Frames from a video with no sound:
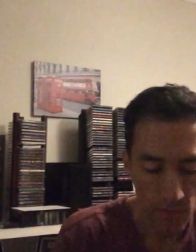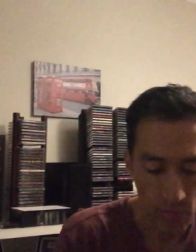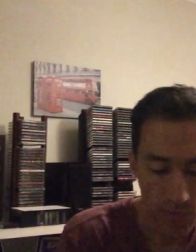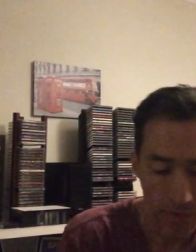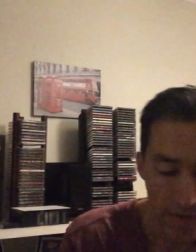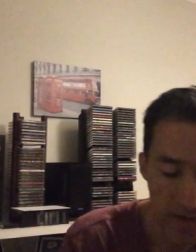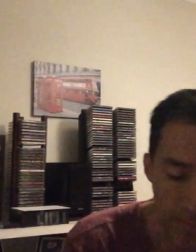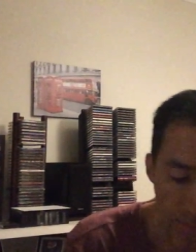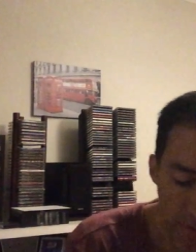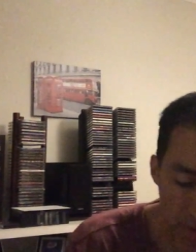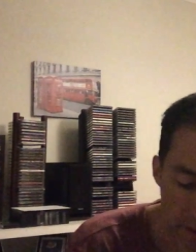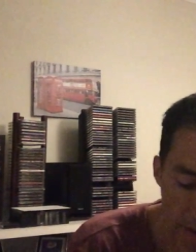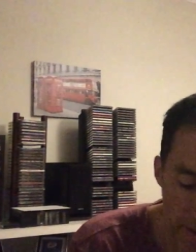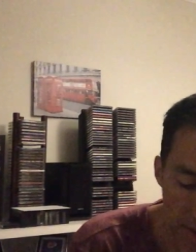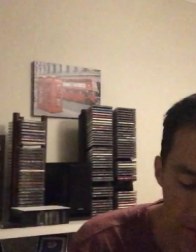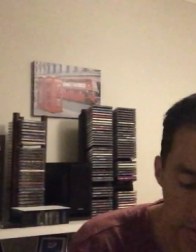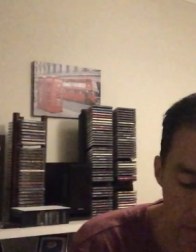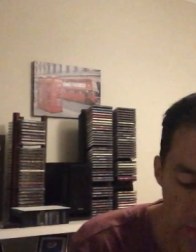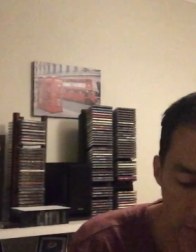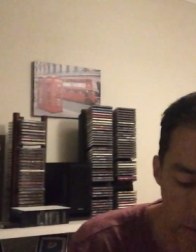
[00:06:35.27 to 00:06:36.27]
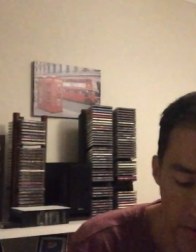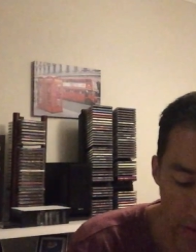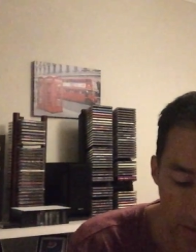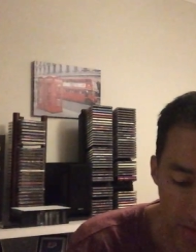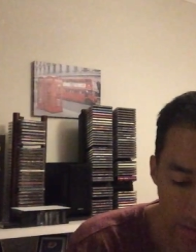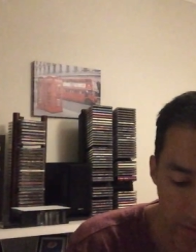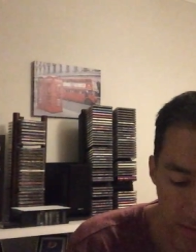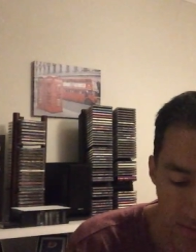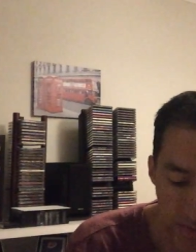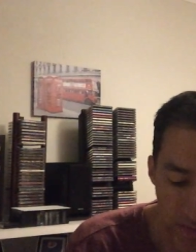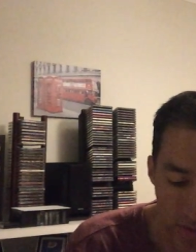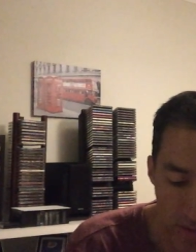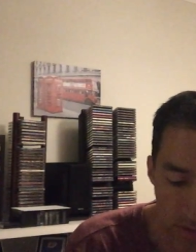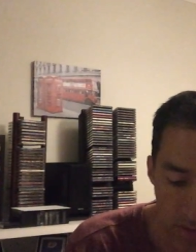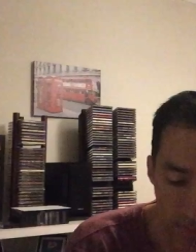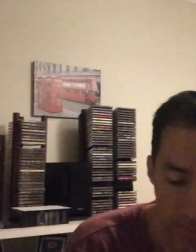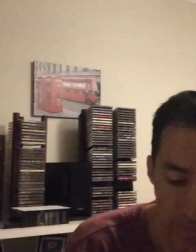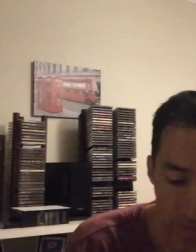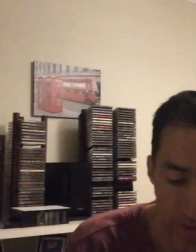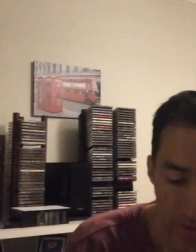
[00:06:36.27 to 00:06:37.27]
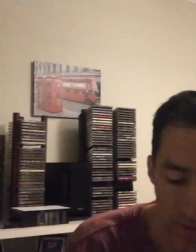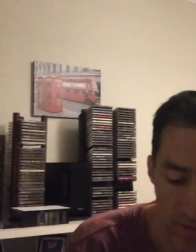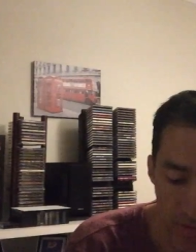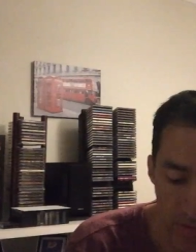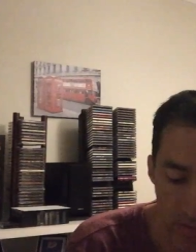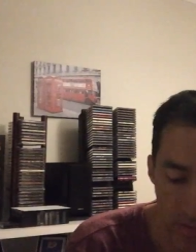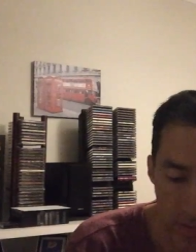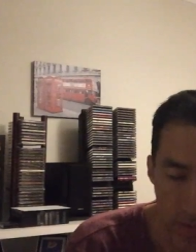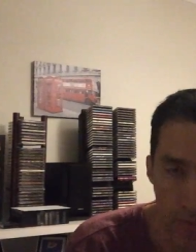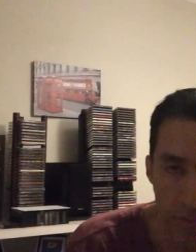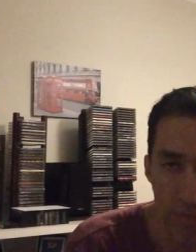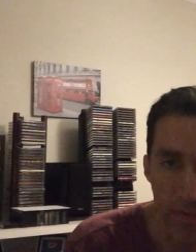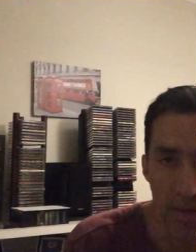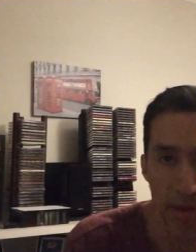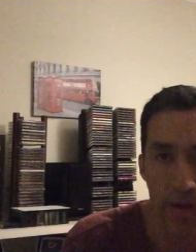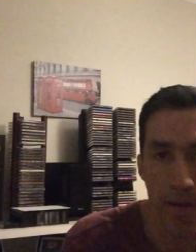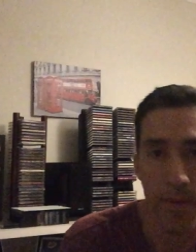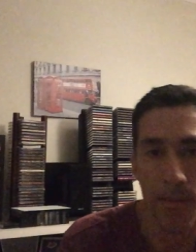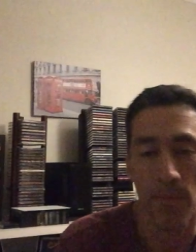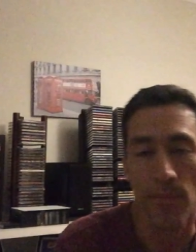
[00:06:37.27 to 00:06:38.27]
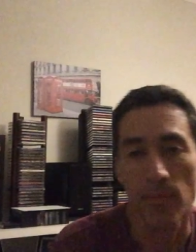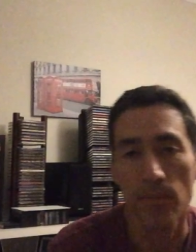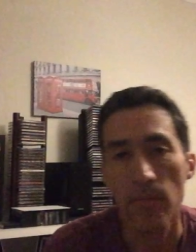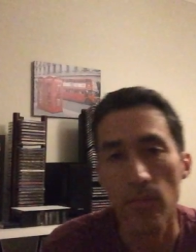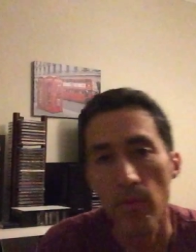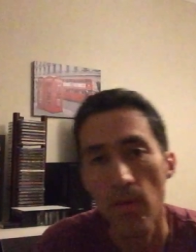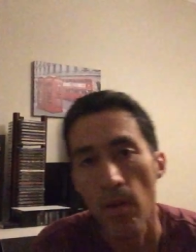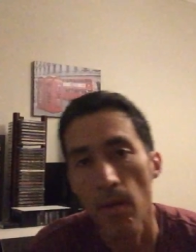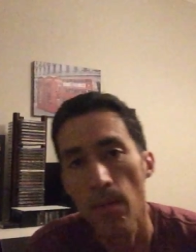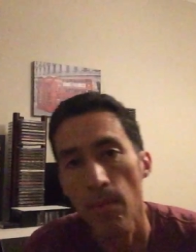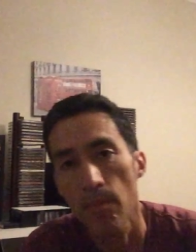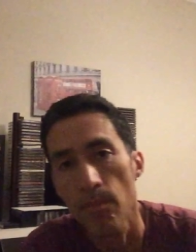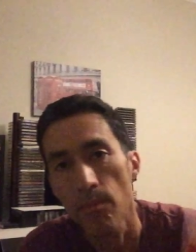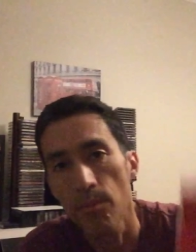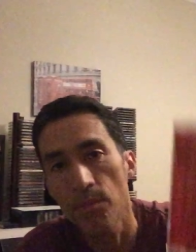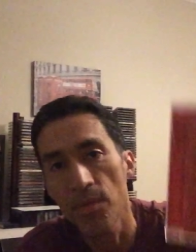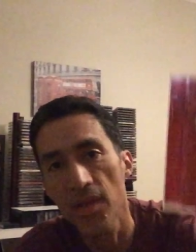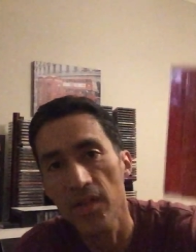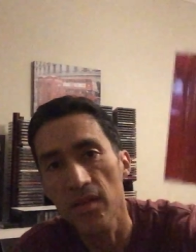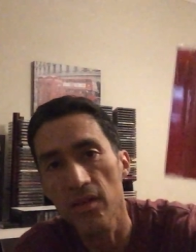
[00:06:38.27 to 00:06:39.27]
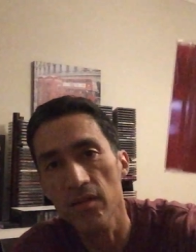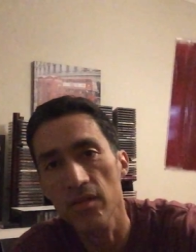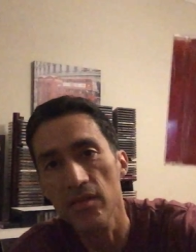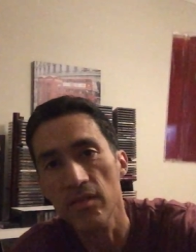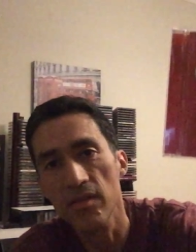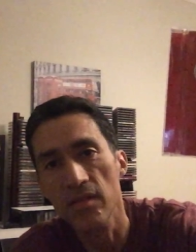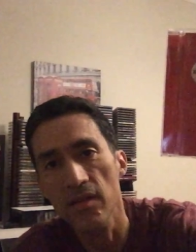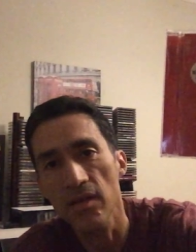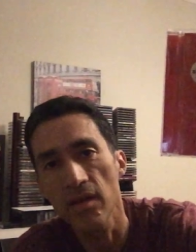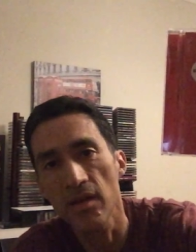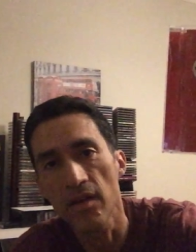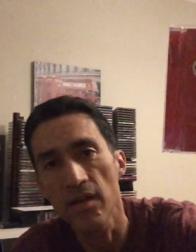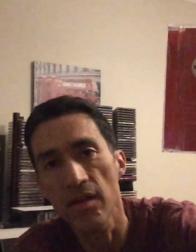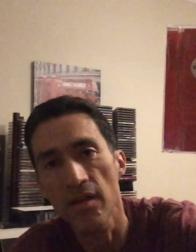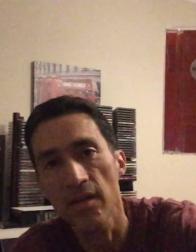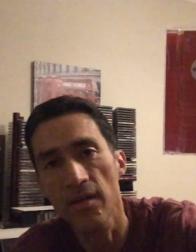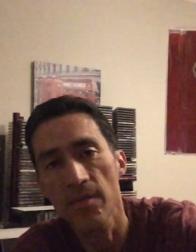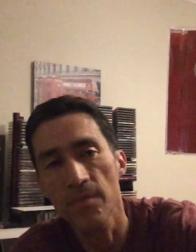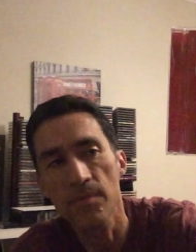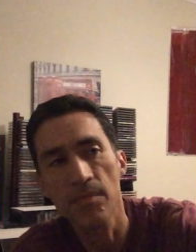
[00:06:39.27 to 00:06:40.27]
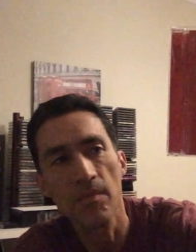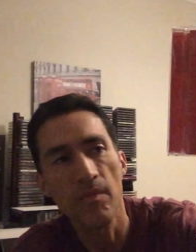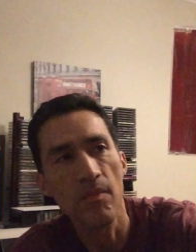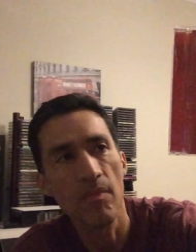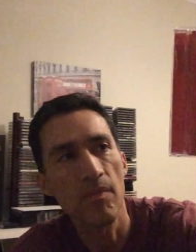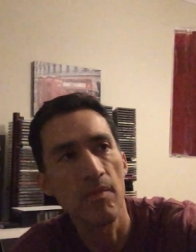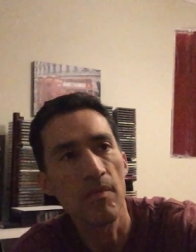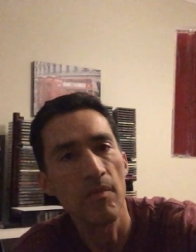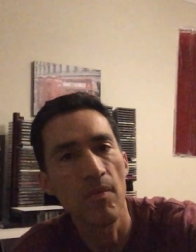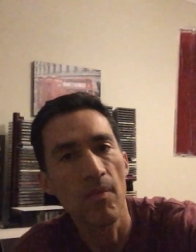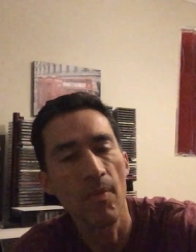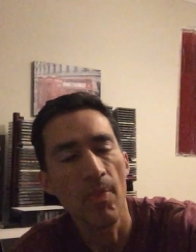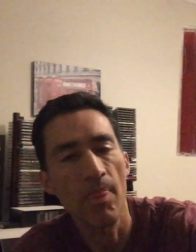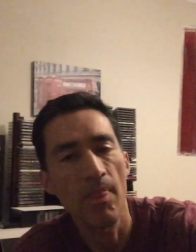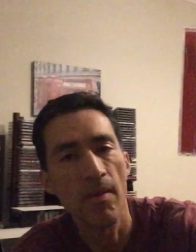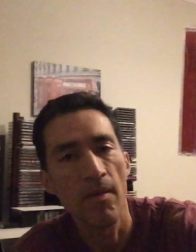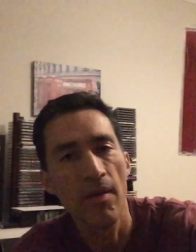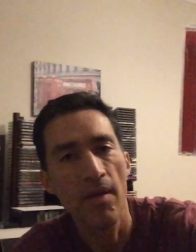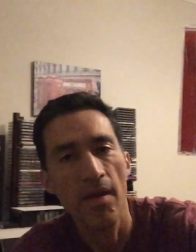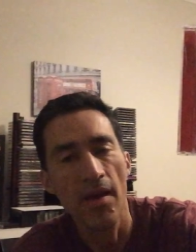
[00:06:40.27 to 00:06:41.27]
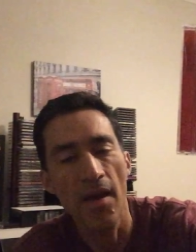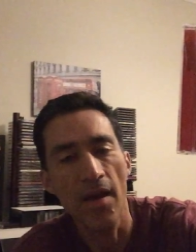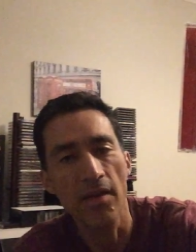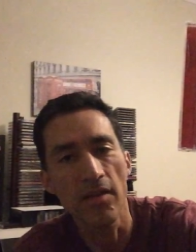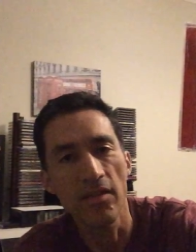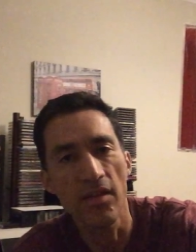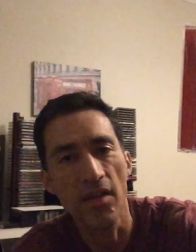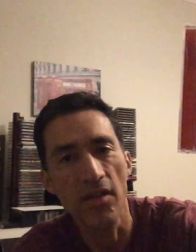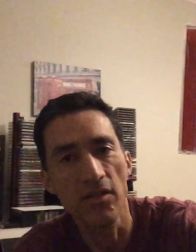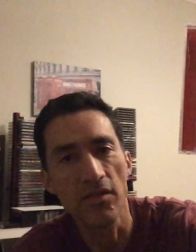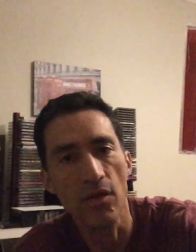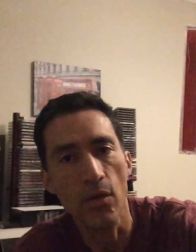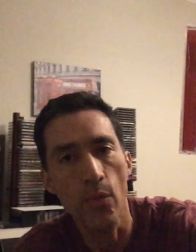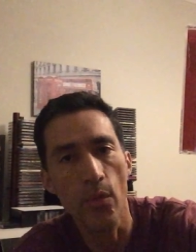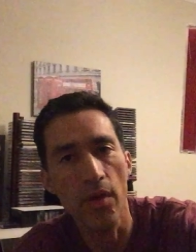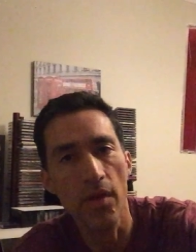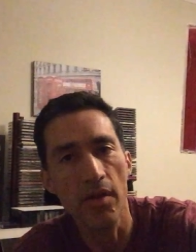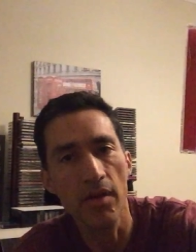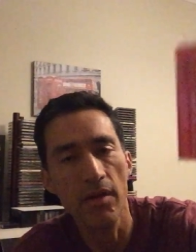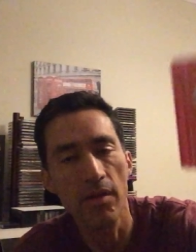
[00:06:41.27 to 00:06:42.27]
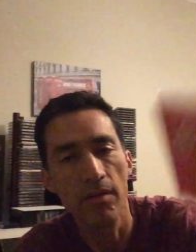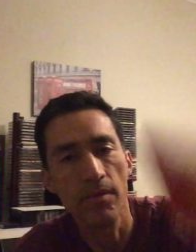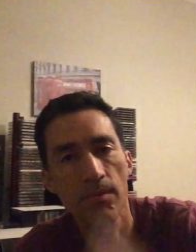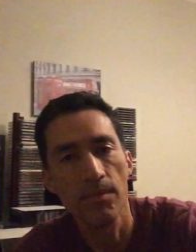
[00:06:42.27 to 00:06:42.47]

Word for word: For number eight, uh, this is a compilation of the Beatles, um, Eight Days a Week.